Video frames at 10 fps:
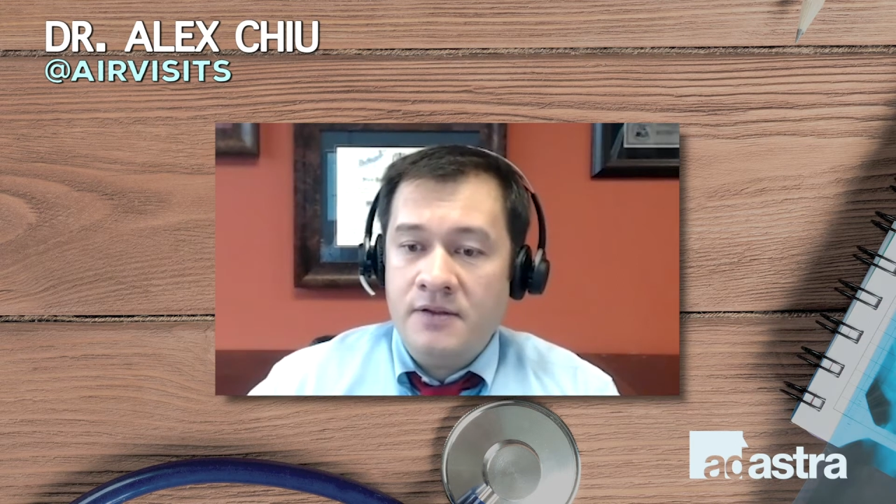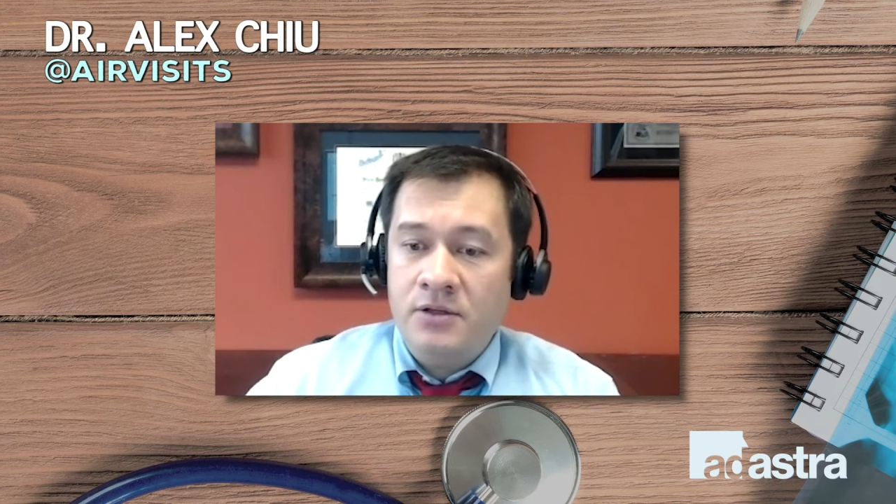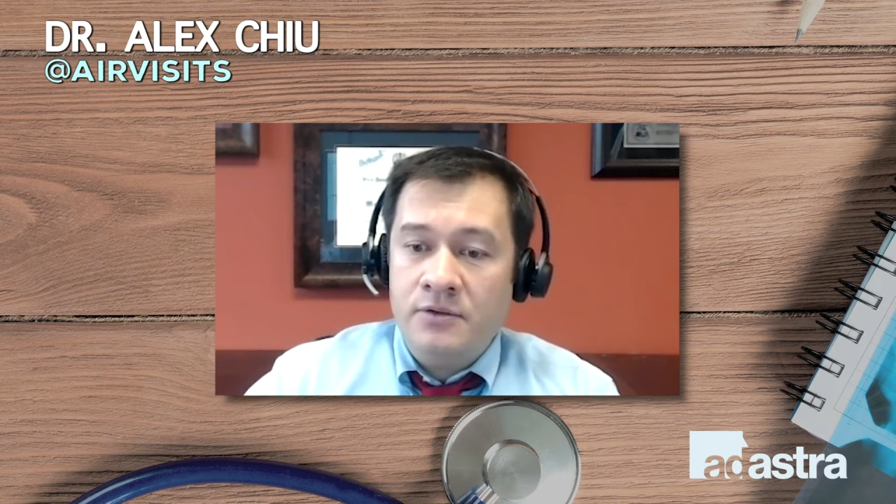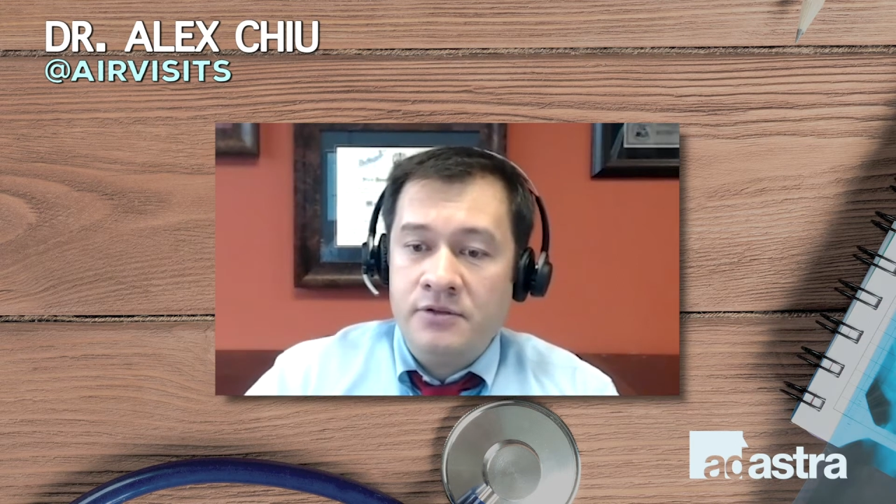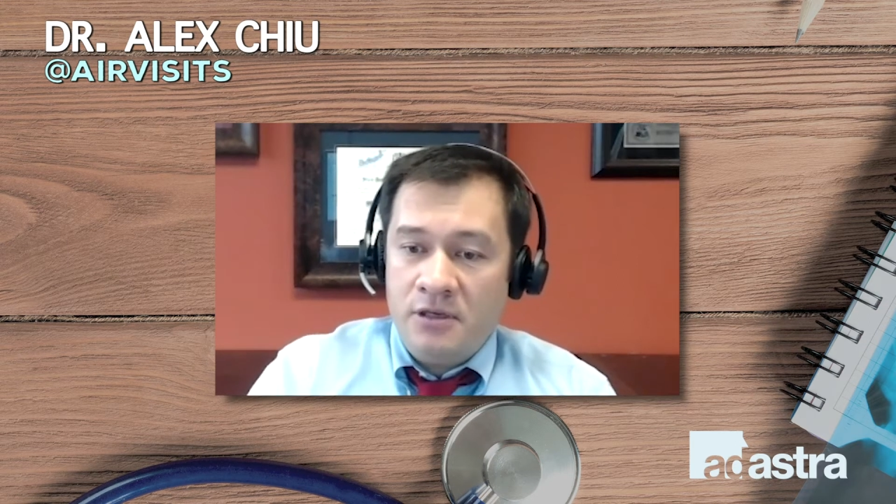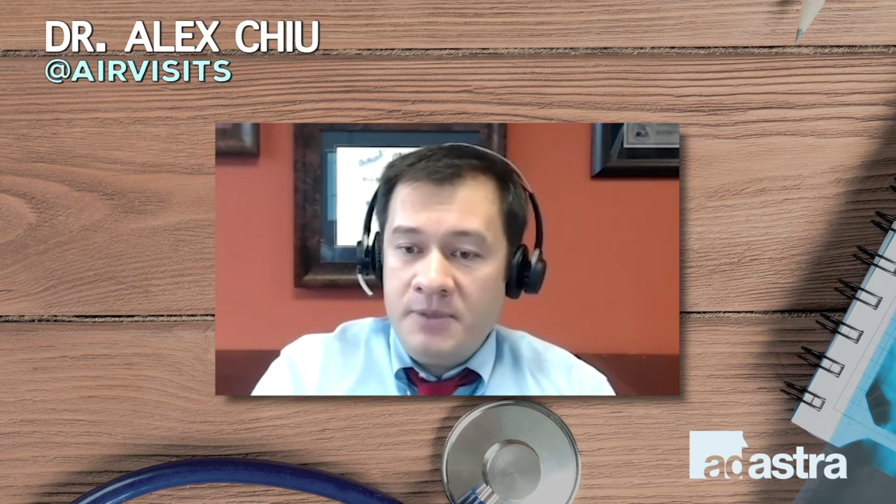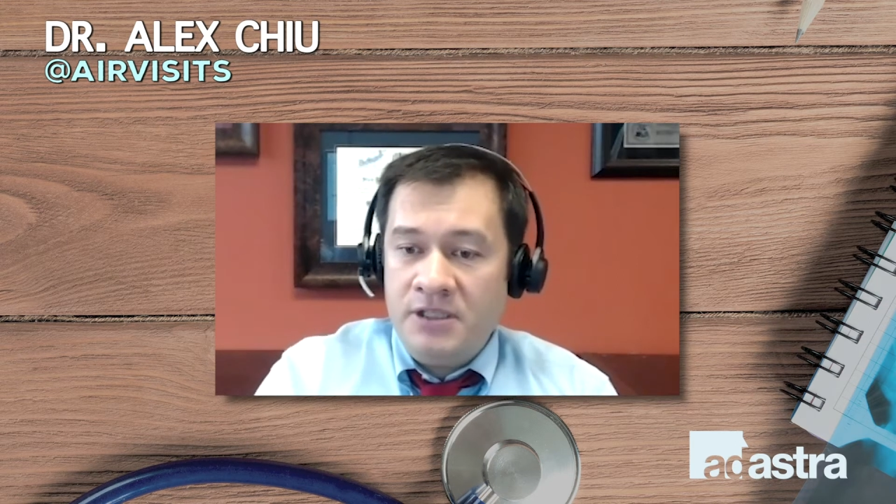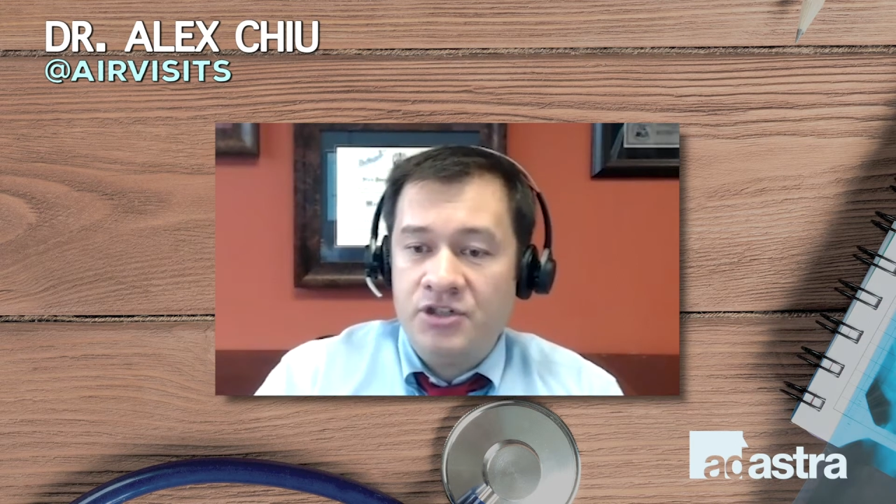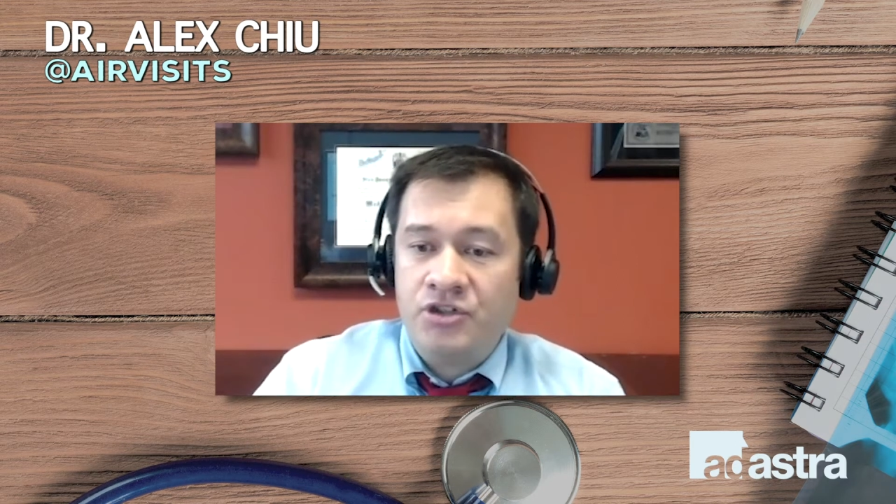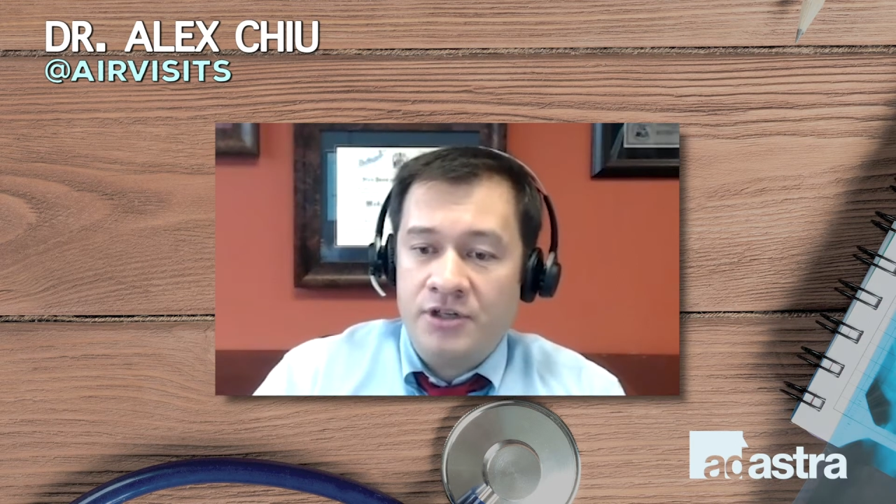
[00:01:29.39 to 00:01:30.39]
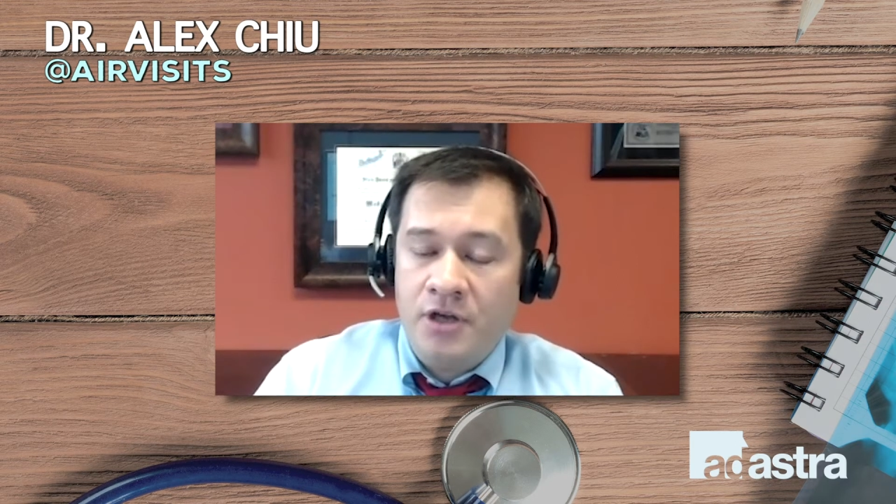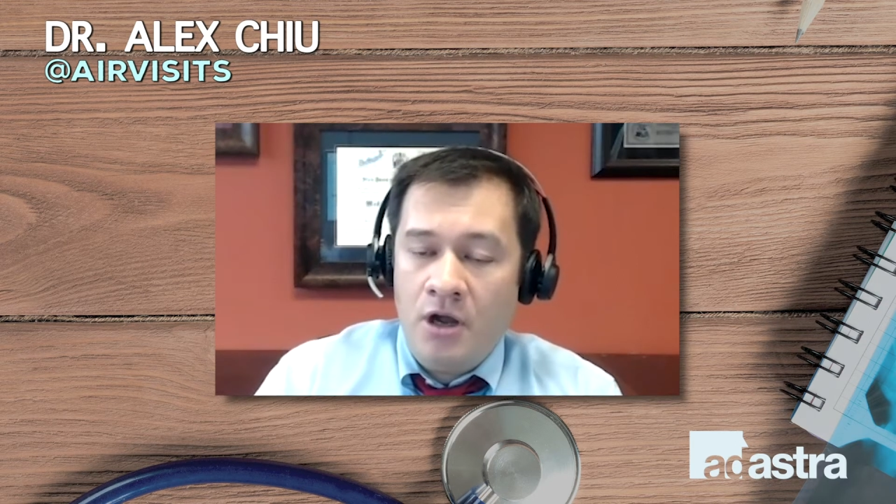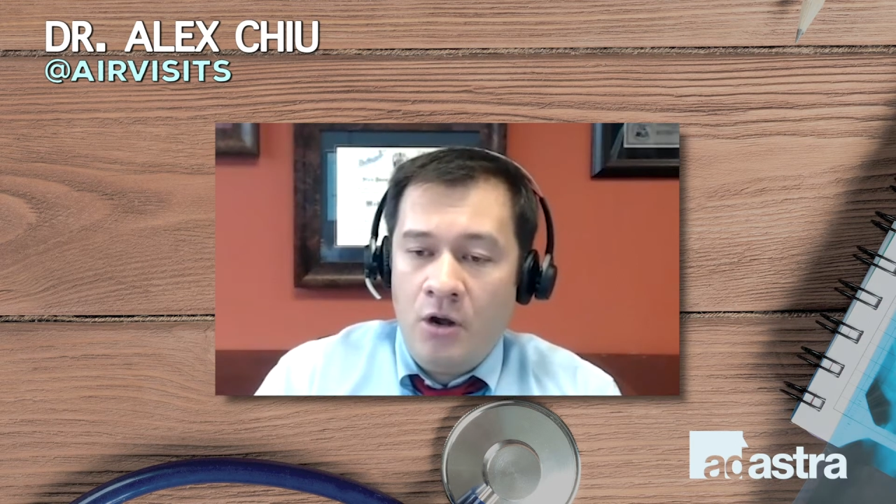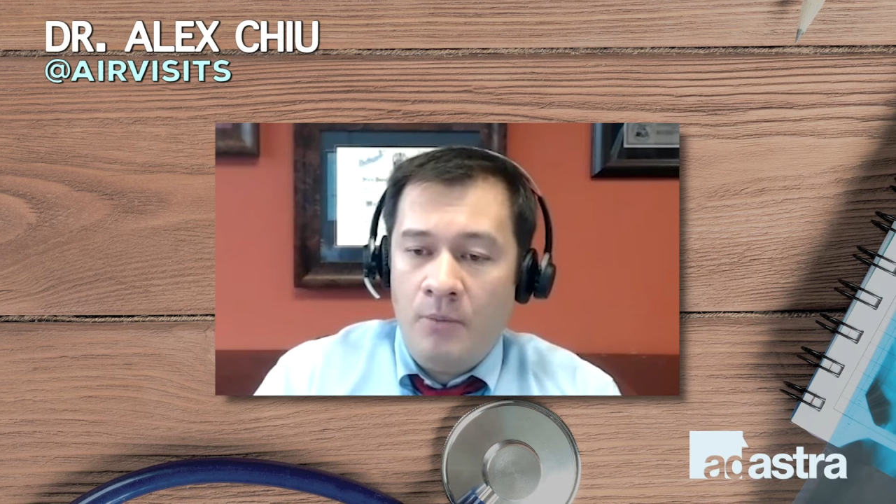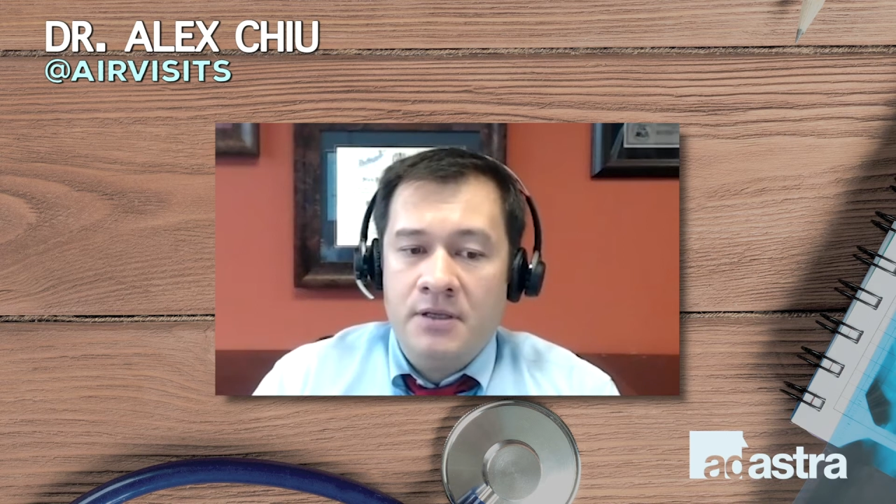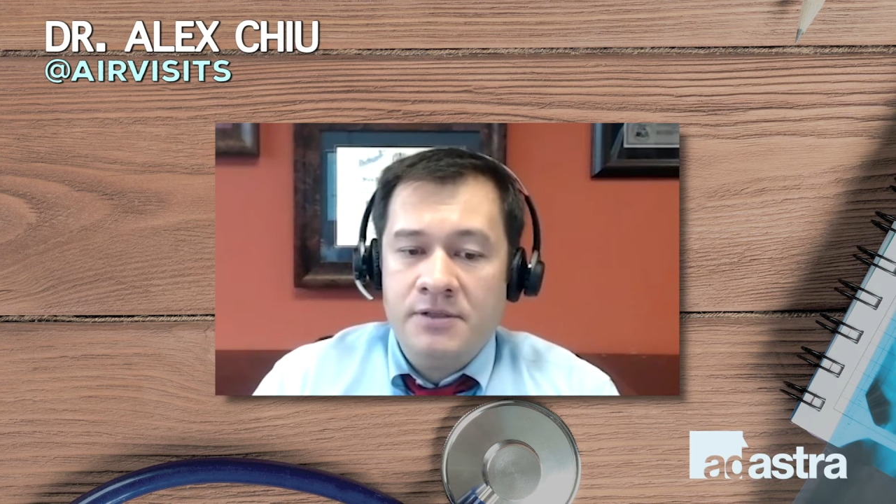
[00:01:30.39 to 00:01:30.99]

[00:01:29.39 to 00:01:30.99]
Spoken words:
then who's going to be discharged home.